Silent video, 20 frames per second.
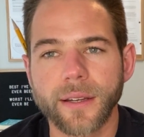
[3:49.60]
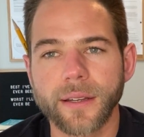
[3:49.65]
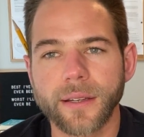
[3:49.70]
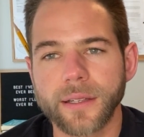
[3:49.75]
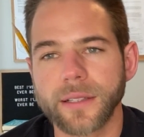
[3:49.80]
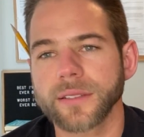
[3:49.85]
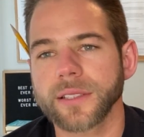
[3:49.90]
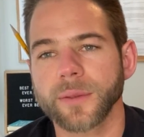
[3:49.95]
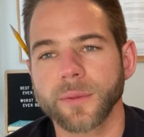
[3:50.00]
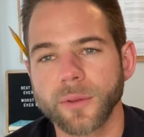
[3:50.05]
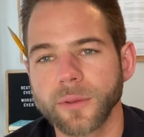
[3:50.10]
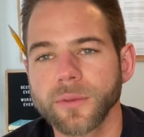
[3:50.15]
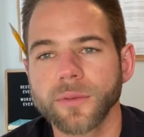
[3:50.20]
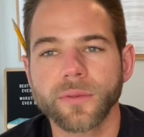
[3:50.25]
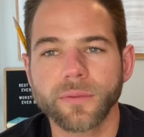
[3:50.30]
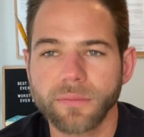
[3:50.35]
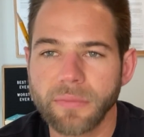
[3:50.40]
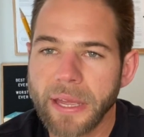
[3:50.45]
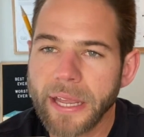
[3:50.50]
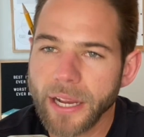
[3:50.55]
I was like, well,
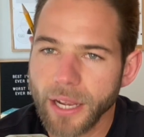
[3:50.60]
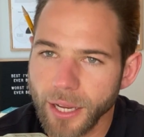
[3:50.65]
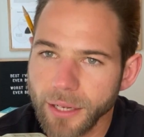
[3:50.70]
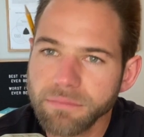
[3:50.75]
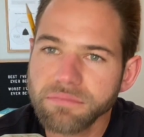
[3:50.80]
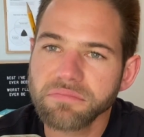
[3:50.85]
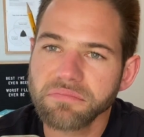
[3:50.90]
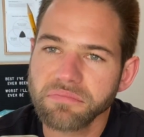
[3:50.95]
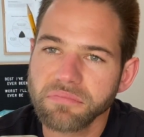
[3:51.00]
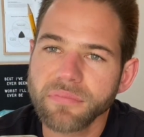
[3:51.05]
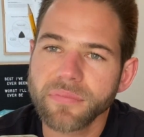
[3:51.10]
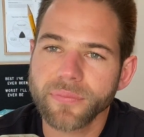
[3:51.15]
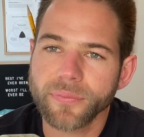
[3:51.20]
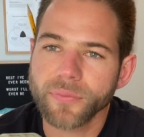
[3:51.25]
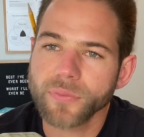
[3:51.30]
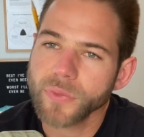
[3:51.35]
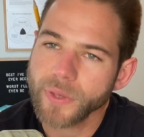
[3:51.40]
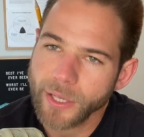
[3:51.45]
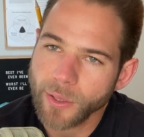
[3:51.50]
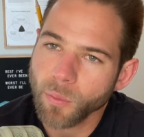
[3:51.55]
hang on.
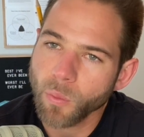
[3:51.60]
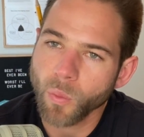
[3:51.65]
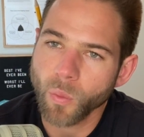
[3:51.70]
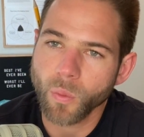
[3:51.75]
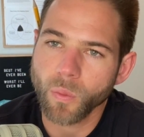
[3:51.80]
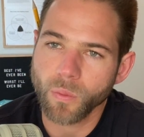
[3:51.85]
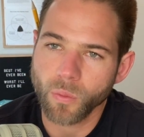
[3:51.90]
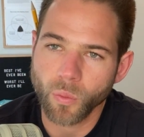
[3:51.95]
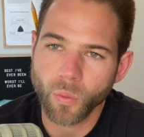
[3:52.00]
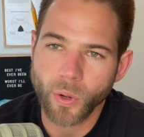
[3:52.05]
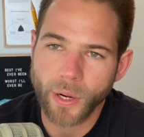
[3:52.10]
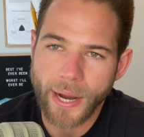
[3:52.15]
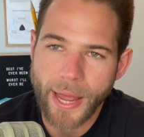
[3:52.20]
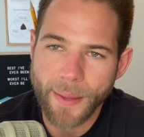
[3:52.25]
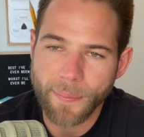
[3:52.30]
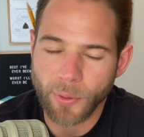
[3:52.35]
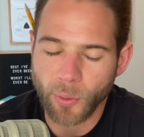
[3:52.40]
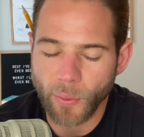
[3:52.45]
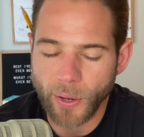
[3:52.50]
Like, what happened?